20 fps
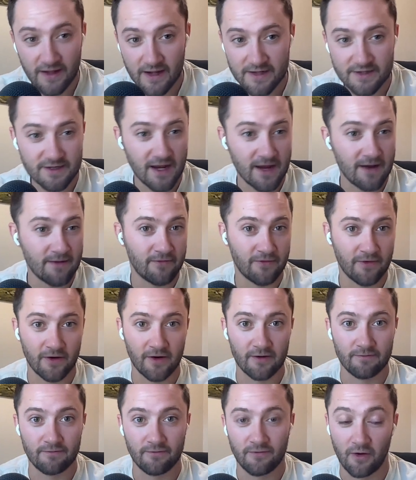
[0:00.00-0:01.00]
landscape
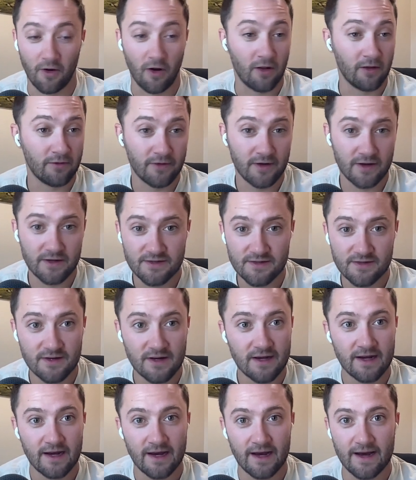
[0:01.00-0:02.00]
for all of us,
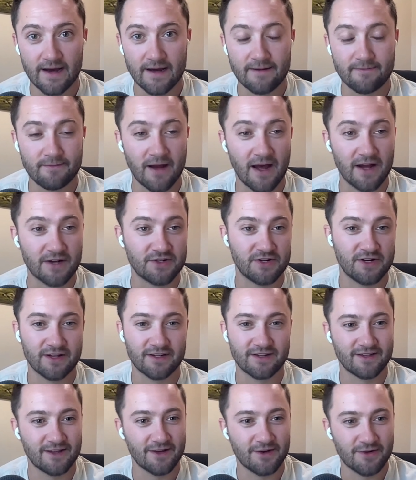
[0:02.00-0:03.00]
not
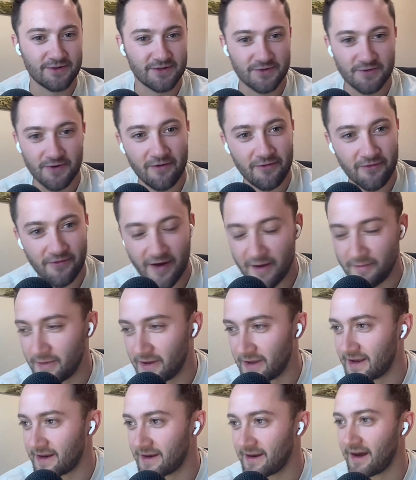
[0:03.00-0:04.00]
just those who have $5
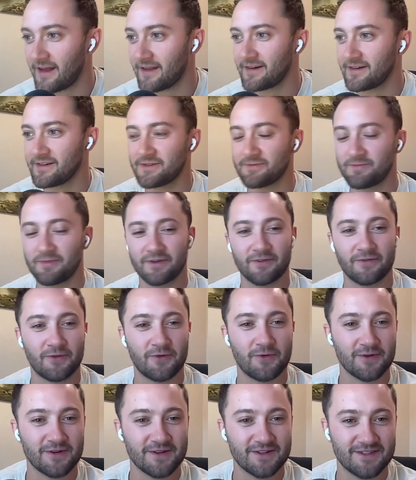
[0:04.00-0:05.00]
million, but of
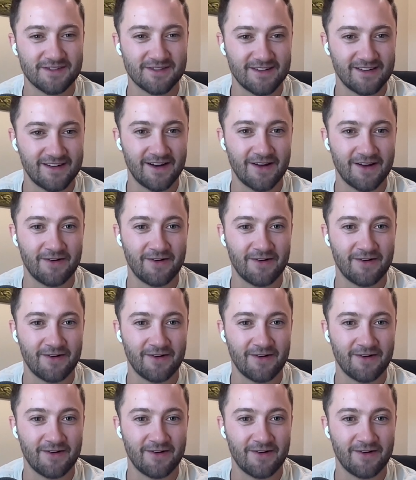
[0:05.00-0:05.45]
course,